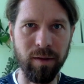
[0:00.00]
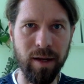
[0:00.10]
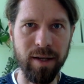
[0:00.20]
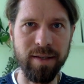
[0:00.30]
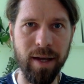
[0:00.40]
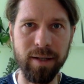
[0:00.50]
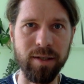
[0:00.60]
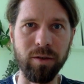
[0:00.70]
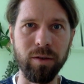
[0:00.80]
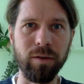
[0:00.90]
nice
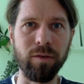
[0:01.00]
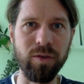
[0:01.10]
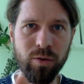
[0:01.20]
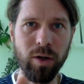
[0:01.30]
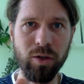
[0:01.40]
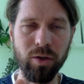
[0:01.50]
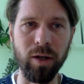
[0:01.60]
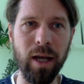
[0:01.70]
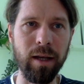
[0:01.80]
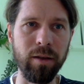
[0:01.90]
hexagon structure.
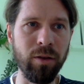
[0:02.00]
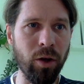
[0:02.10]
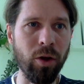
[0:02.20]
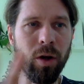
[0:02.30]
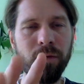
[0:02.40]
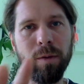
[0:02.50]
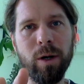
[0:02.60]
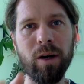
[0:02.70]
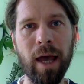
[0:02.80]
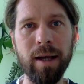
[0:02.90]
Not all of them
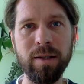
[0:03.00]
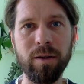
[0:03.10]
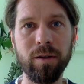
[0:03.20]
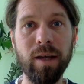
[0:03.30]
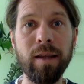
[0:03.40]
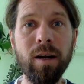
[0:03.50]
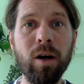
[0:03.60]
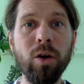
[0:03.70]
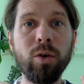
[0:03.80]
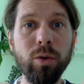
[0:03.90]
are hexagon, and there
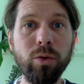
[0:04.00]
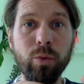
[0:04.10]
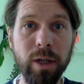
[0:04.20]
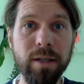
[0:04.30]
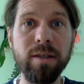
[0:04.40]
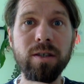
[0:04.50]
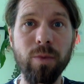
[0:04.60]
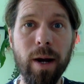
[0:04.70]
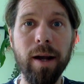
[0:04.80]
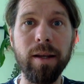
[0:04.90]
are good reasons
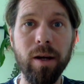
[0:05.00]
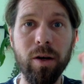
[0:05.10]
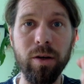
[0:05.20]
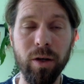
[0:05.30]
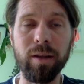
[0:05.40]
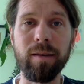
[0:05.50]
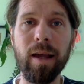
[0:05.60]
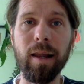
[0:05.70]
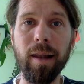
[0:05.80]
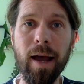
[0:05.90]
why they are not
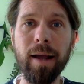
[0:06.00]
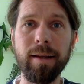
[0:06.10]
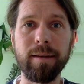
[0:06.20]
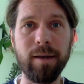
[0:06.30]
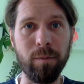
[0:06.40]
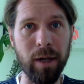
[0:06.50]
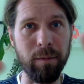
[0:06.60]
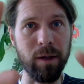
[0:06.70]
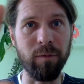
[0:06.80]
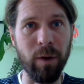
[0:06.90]
like that. There may
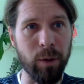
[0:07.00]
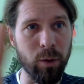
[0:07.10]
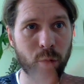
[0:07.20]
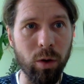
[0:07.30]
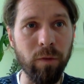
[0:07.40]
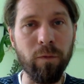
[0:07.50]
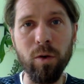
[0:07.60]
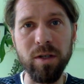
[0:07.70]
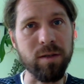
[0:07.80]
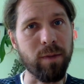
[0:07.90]
be very local
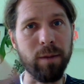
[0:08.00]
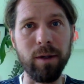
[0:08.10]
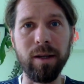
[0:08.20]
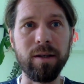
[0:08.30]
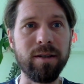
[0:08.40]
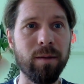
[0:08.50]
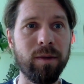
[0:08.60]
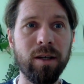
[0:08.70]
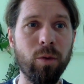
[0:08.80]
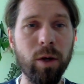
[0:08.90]
forces, maybe there's
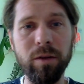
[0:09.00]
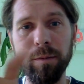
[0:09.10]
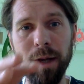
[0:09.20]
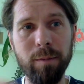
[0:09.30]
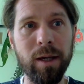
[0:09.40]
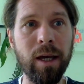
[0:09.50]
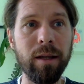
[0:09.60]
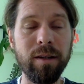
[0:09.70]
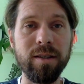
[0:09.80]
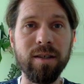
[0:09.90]
something in the water, maybe
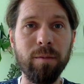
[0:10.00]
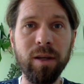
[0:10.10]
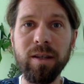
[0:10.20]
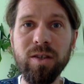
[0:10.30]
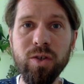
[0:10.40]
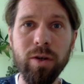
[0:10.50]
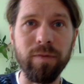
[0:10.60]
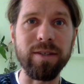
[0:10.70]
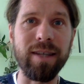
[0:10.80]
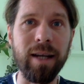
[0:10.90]
there's something in the
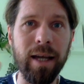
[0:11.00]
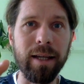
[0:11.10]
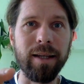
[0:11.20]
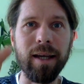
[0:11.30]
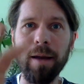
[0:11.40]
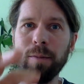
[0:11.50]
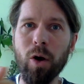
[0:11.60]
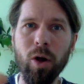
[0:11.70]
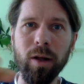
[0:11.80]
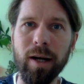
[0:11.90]
surface. There can be
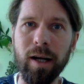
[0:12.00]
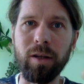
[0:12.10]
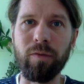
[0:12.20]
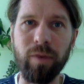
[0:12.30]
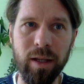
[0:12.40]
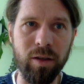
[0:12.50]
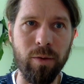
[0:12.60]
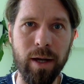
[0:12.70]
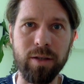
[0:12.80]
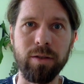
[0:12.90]
all kind of
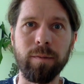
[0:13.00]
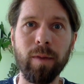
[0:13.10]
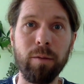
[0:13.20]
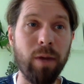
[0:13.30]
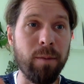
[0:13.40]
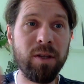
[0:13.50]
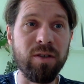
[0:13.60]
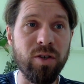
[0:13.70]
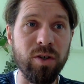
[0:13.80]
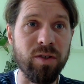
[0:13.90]
interaction. Maybe
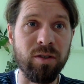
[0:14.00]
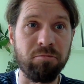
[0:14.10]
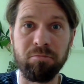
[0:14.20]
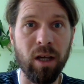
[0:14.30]
it's just